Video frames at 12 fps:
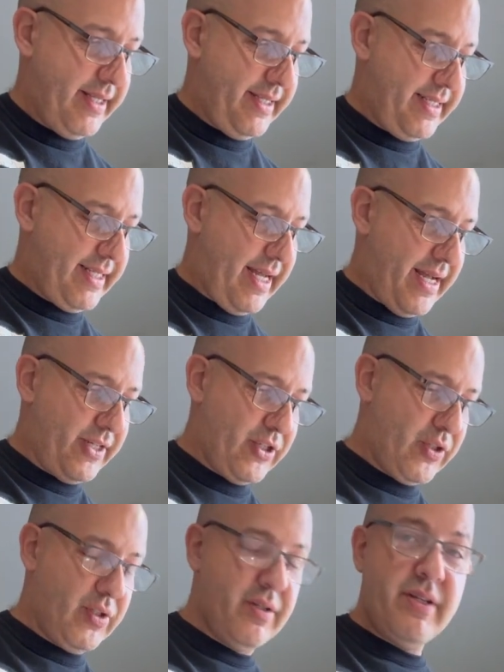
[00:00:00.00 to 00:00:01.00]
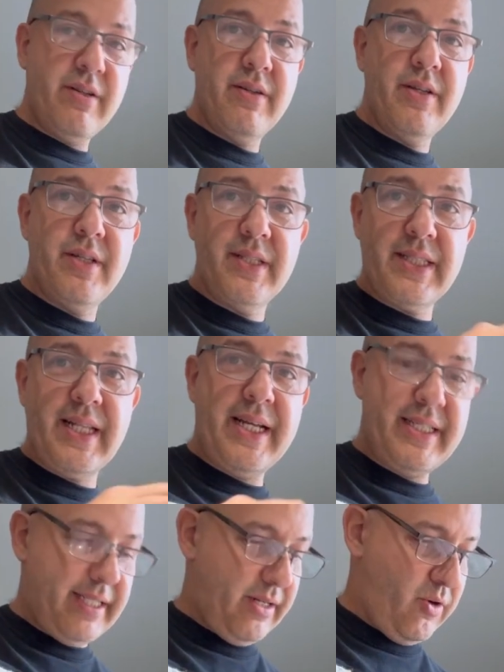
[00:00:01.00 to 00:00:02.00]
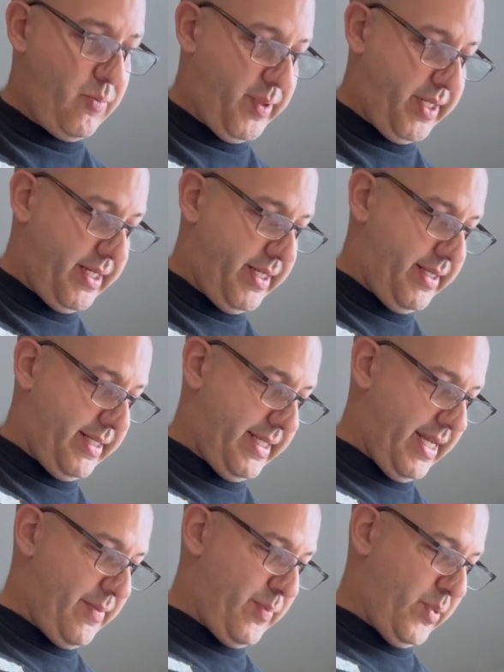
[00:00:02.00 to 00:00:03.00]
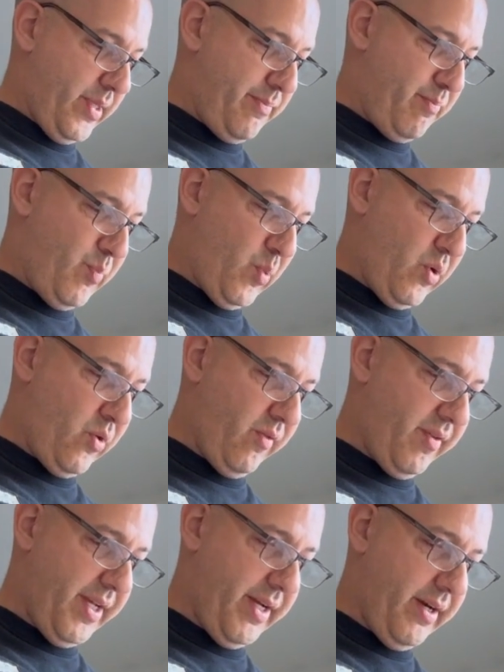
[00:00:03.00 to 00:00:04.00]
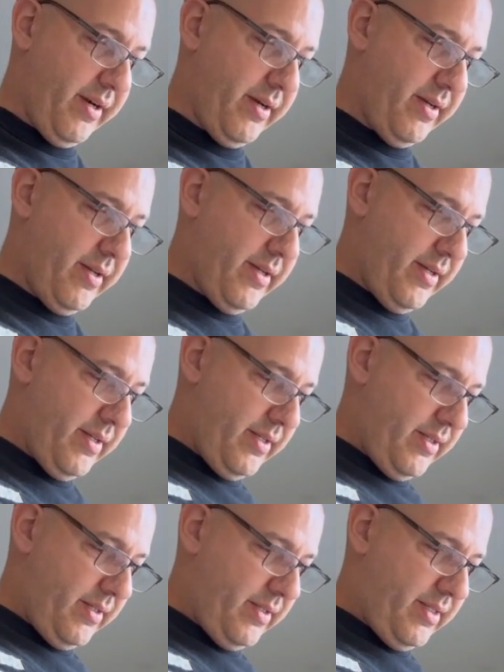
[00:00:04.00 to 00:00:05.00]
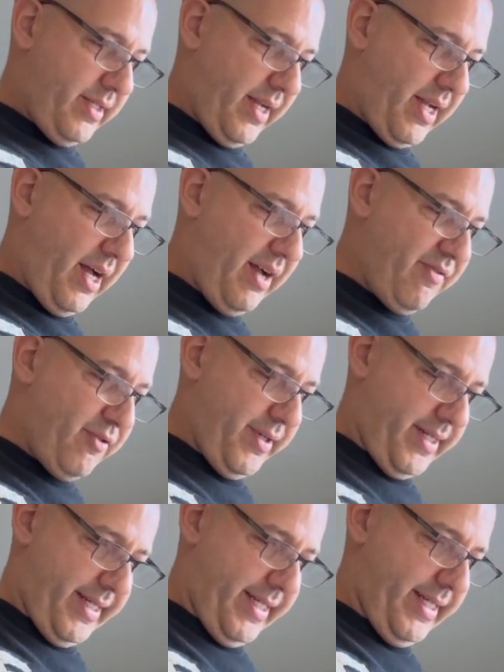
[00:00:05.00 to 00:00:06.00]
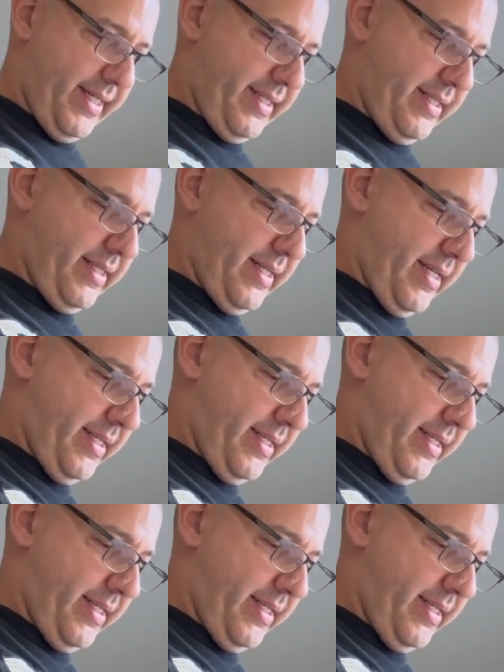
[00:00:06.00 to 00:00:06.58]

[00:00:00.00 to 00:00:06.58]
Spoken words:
This guy, I just sliced it open, and this guy put a book over here to cover it, I guess, and I